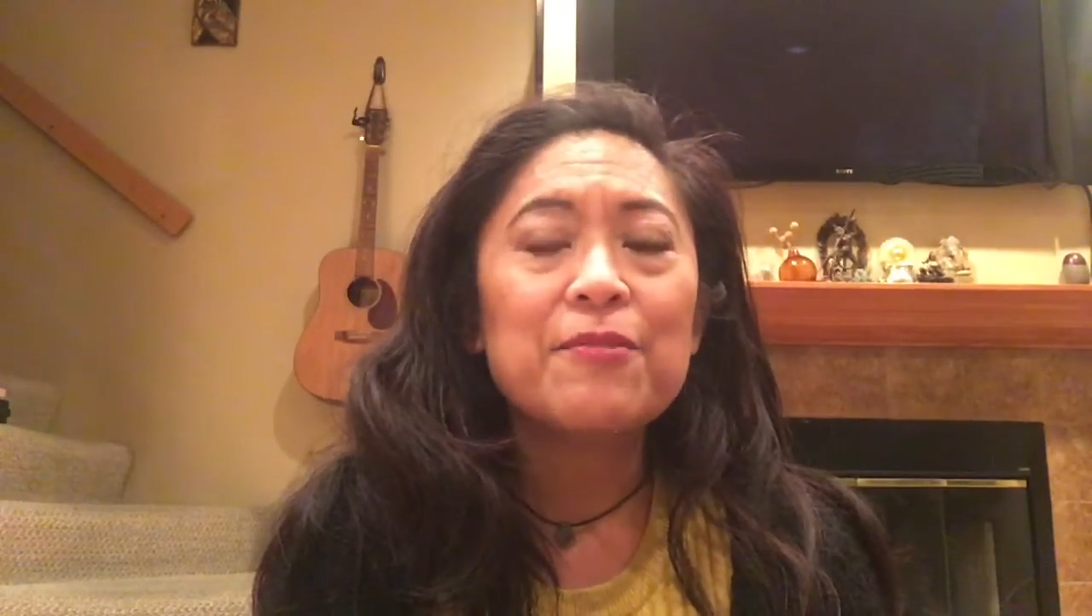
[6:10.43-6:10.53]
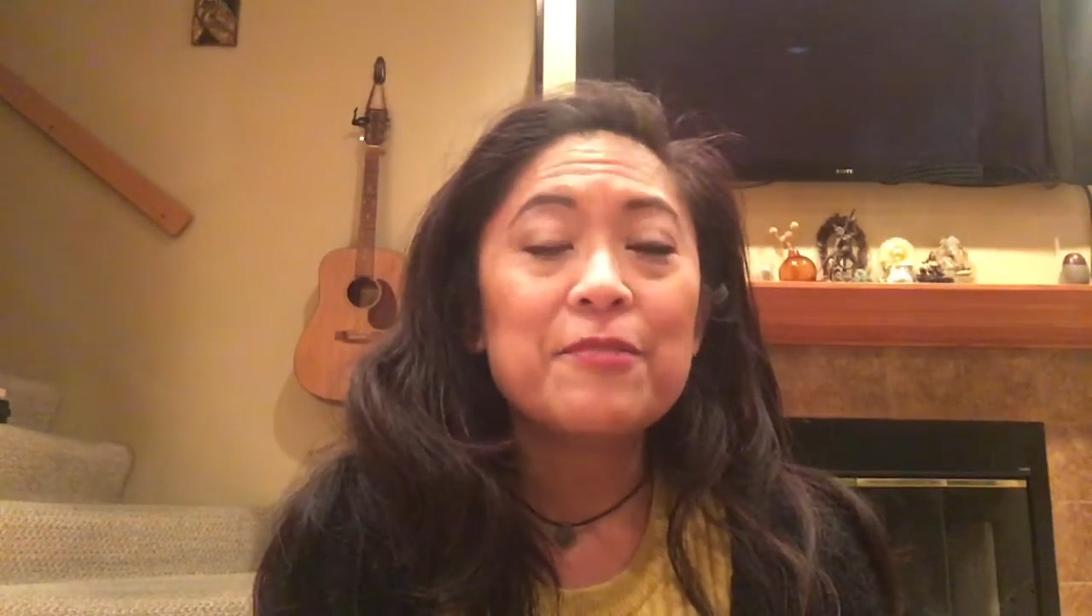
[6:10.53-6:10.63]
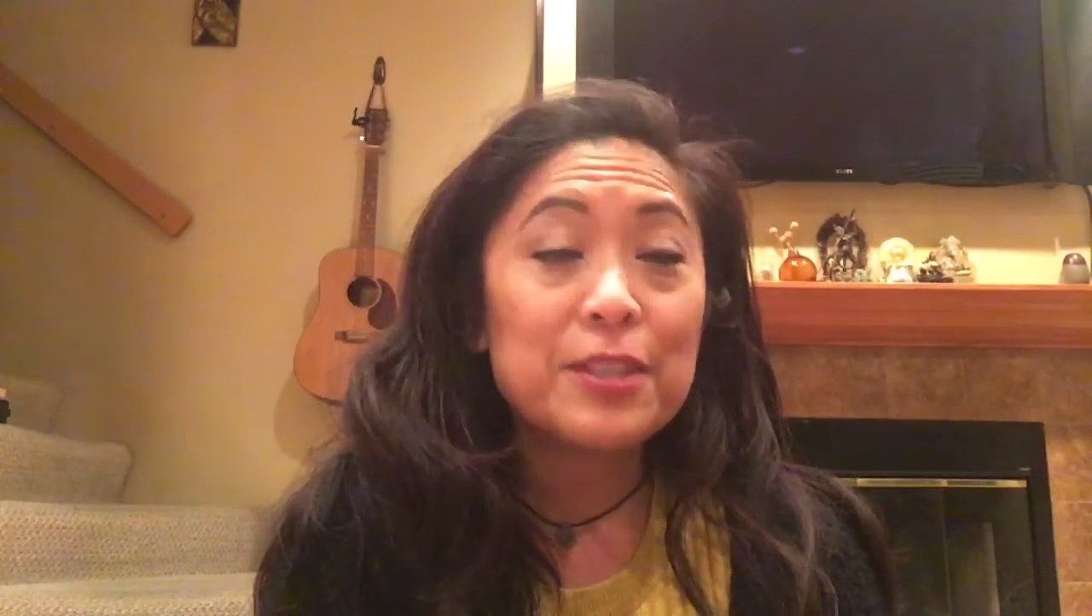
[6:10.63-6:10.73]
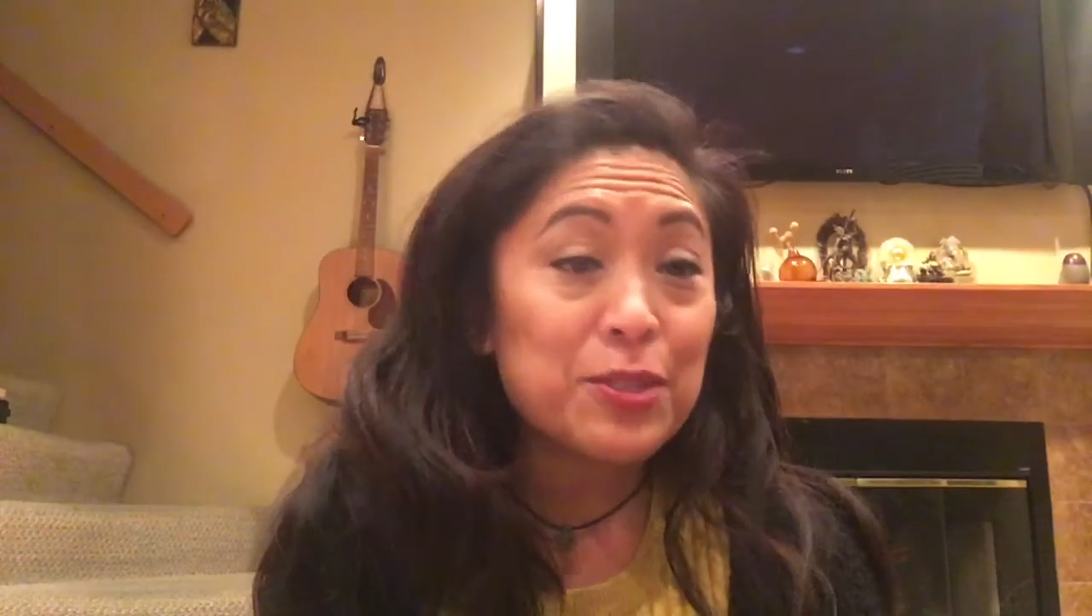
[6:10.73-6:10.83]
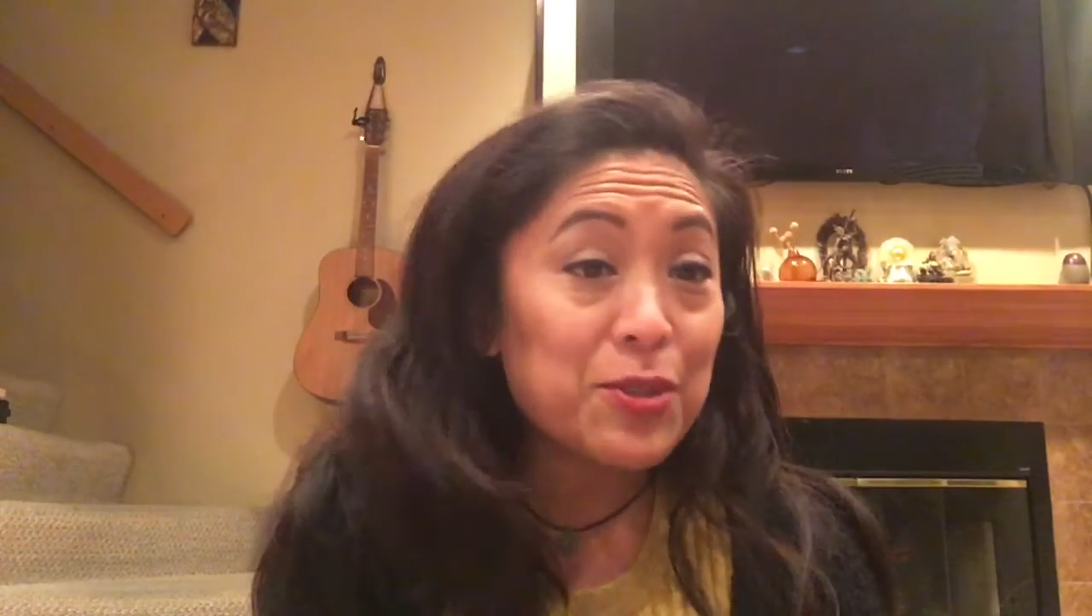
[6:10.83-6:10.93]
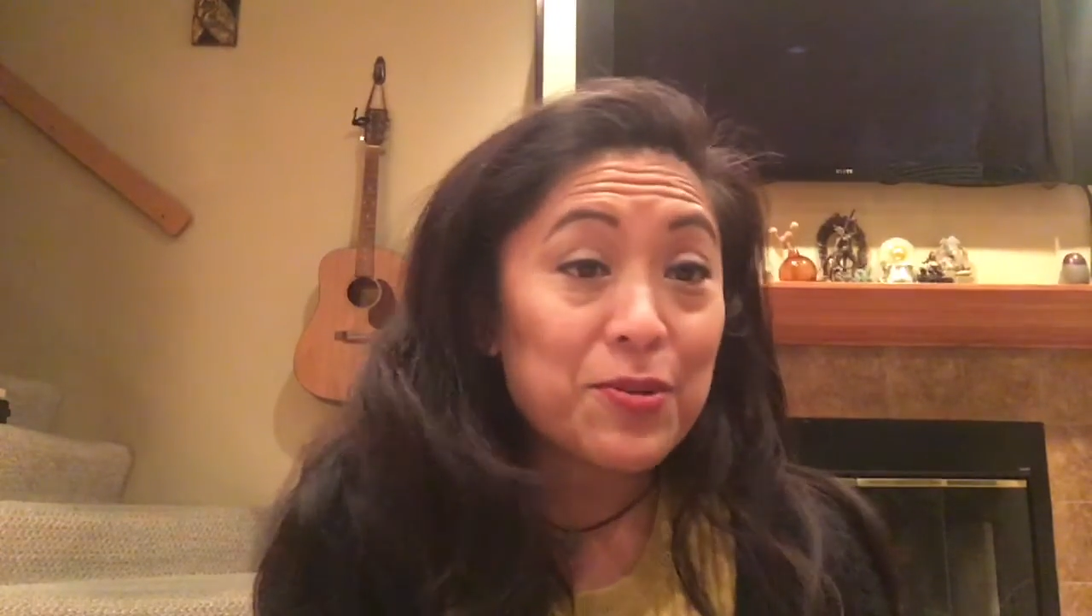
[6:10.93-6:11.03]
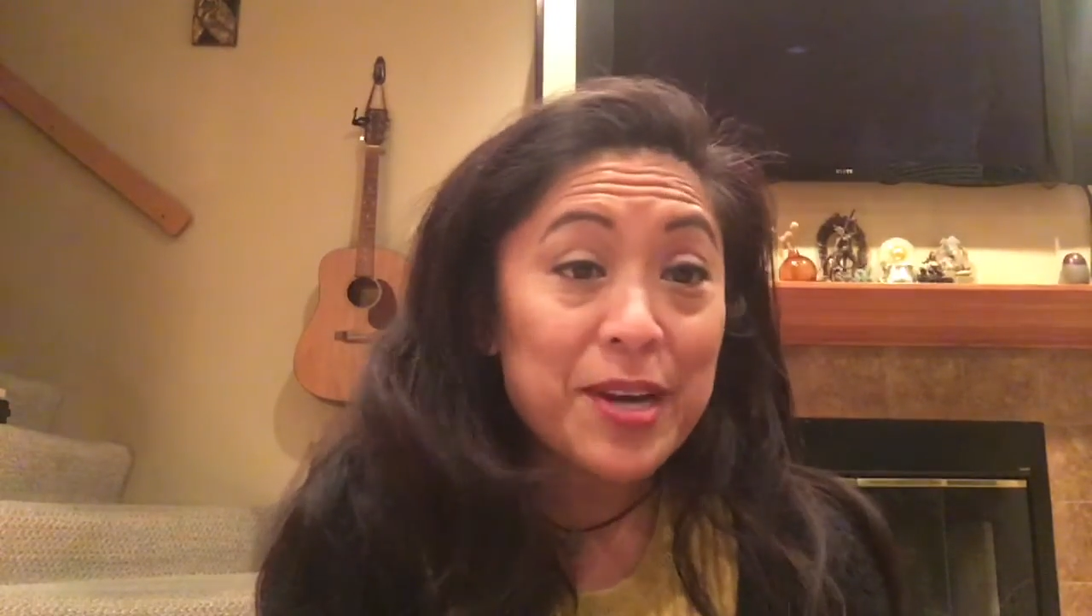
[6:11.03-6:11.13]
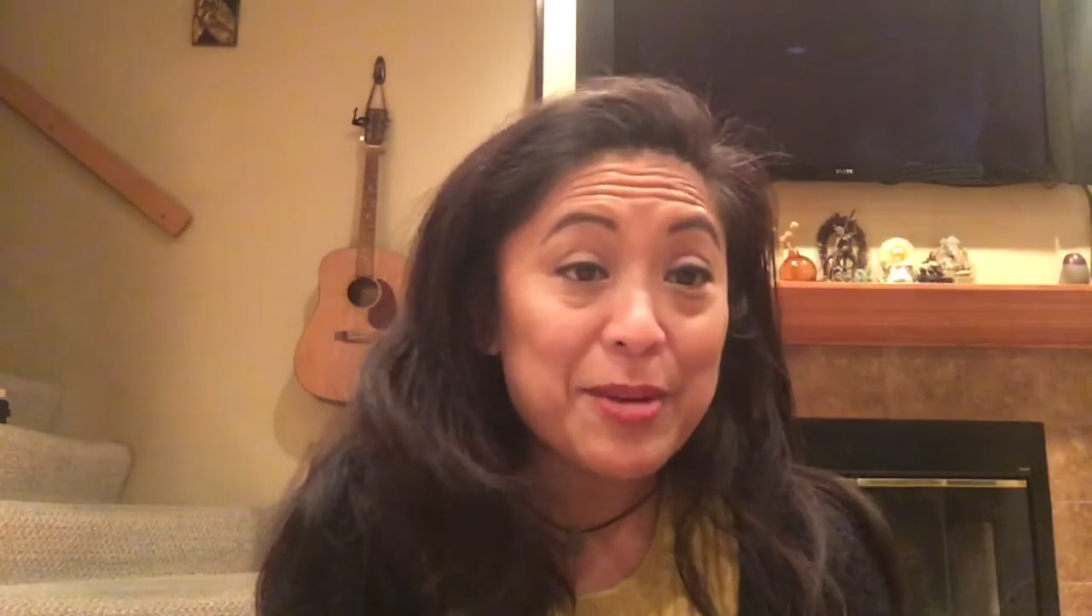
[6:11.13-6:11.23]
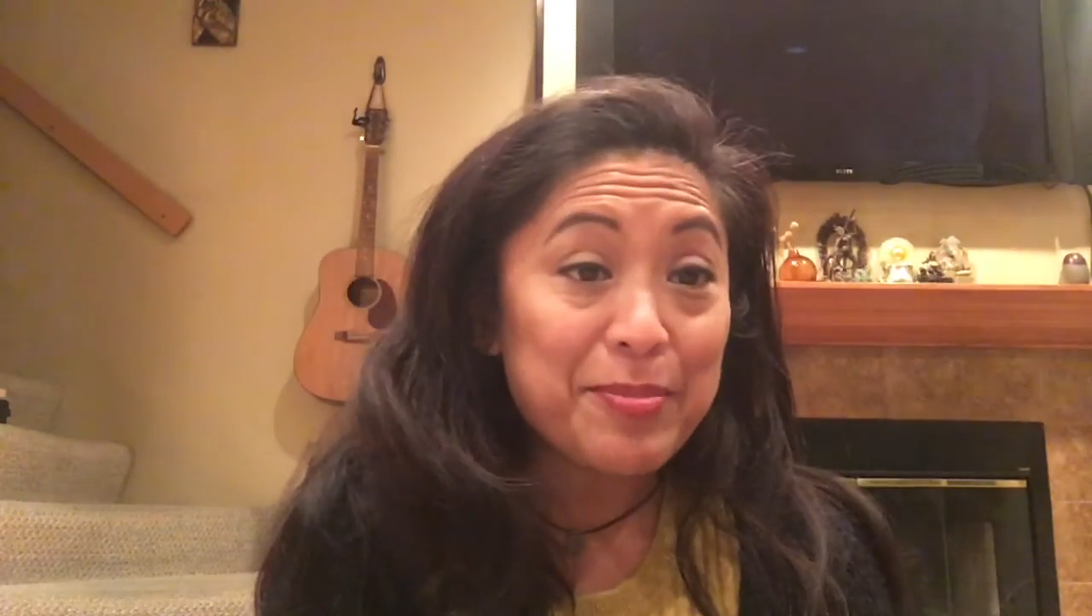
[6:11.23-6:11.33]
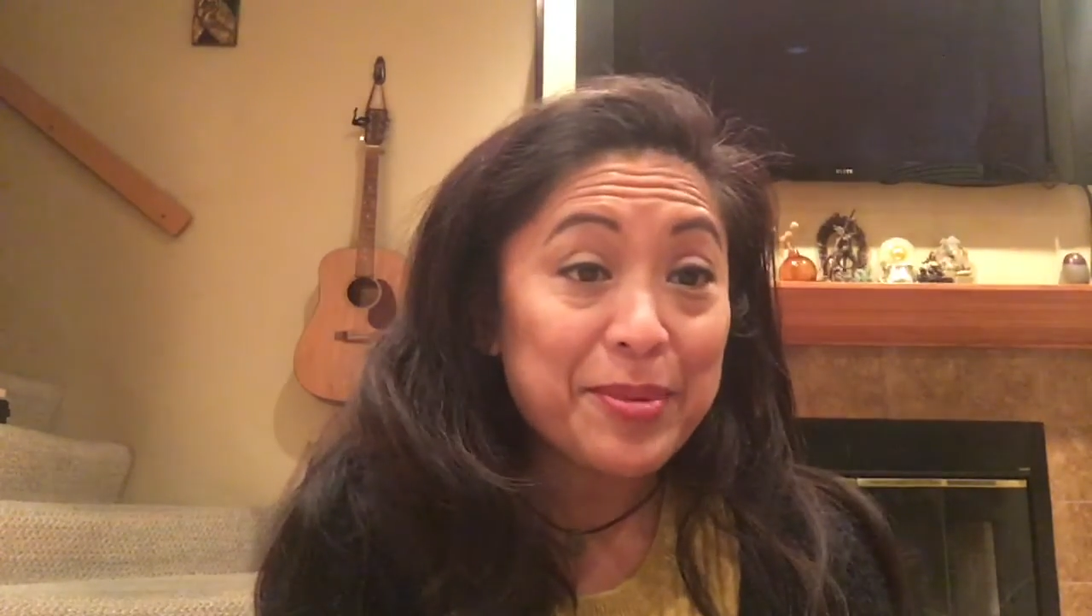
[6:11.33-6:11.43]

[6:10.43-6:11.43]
fills you up